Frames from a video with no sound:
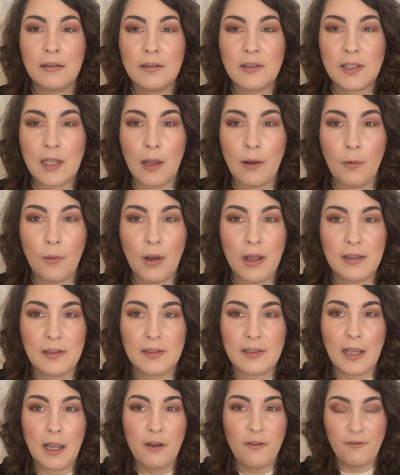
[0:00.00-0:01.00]

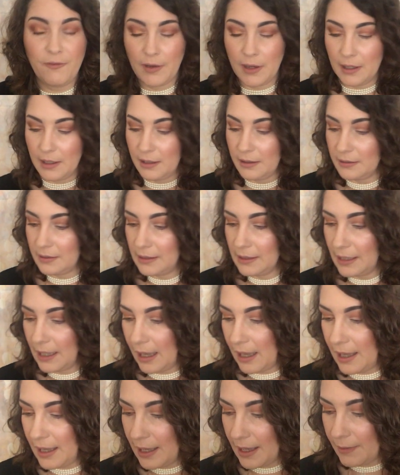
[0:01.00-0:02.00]
So far
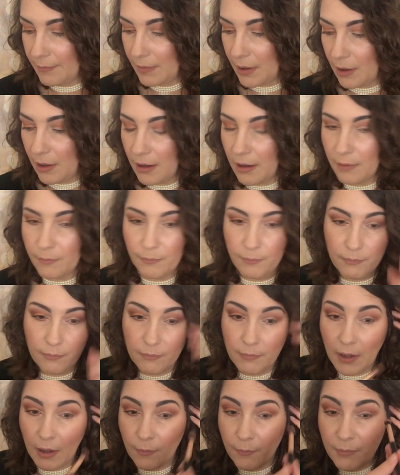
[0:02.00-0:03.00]
I'm
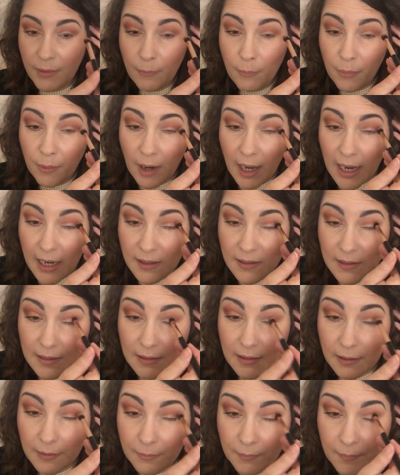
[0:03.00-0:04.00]
impressed.